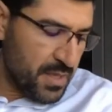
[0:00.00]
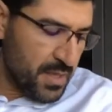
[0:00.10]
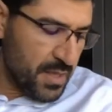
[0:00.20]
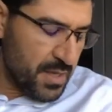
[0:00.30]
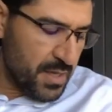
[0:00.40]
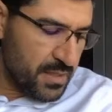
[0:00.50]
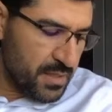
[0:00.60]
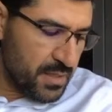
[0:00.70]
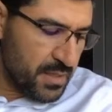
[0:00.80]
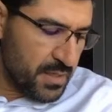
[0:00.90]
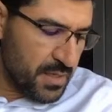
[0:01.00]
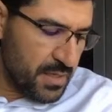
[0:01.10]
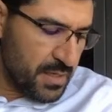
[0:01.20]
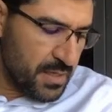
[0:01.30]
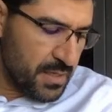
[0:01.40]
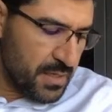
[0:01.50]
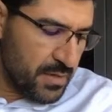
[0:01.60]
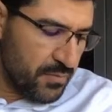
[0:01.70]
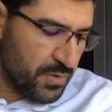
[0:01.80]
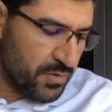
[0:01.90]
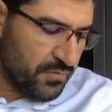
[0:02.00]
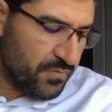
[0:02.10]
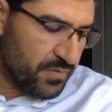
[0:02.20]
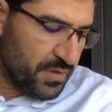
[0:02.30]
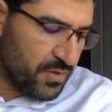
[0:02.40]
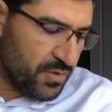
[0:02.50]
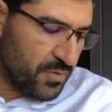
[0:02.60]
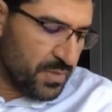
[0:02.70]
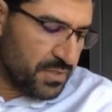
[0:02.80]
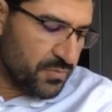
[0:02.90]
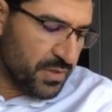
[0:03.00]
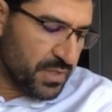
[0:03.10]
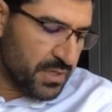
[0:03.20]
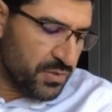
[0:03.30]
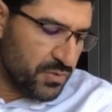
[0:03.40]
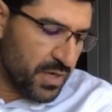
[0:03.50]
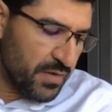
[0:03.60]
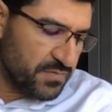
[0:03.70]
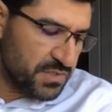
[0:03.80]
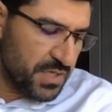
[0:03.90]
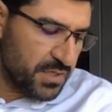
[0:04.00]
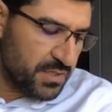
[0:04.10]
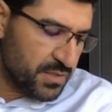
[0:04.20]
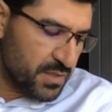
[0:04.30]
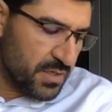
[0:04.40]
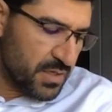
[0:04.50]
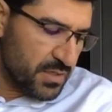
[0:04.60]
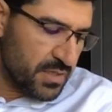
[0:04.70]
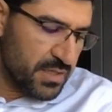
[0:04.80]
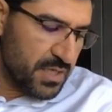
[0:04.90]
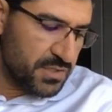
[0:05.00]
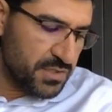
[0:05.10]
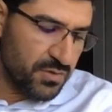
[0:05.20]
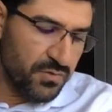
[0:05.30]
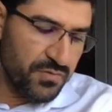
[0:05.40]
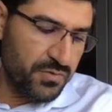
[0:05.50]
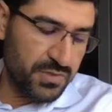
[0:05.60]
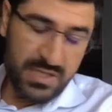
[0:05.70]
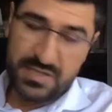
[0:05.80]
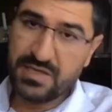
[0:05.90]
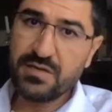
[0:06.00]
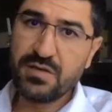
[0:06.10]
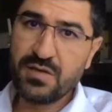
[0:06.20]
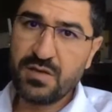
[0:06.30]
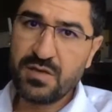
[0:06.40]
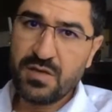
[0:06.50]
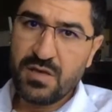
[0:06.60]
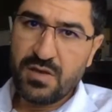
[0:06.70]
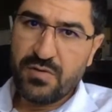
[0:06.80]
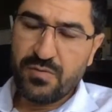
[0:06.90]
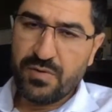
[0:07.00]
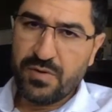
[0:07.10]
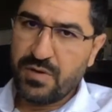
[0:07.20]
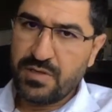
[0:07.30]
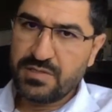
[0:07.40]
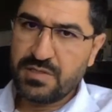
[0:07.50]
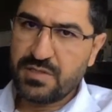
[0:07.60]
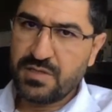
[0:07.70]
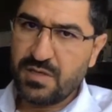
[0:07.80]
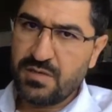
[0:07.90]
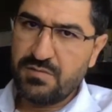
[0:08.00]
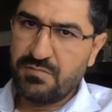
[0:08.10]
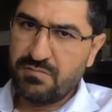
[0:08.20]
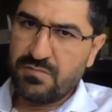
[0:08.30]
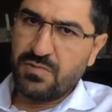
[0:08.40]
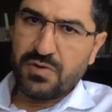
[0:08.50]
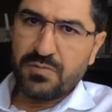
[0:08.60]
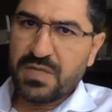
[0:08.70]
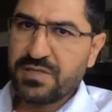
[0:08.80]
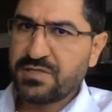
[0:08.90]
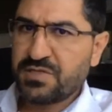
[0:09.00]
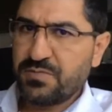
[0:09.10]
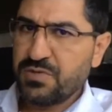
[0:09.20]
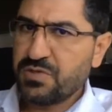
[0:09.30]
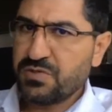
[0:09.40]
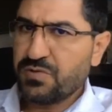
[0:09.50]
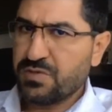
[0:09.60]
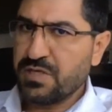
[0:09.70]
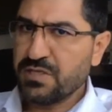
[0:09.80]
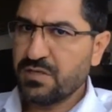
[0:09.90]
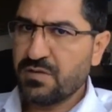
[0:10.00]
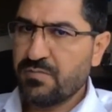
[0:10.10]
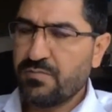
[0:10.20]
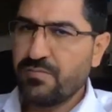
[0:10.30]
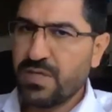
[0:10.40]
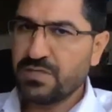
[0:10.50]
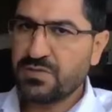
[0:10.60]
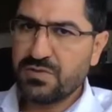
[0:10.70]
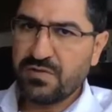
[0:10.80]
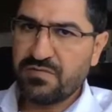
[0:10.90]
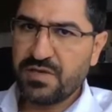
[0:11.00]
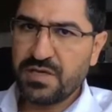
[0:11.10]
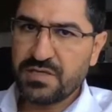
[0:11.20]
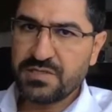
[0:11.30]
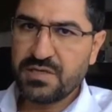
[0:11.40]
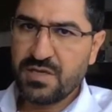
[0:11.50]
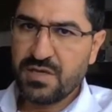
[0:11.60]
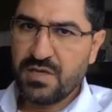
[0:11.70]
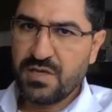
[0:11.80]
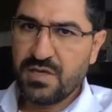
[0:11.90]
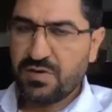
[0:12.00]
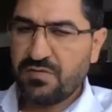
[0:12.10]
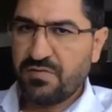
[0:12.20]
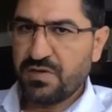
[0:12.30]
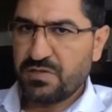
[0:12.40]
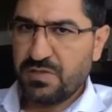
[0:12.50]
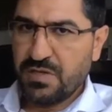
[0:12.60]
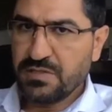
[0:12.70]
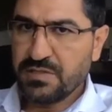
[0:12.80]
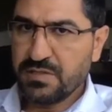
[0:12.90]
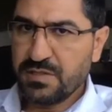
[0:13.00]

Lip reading: And one of the comment, whether you have checked the nature of your data. Is it normal distributed or not, based on the figures you referred not.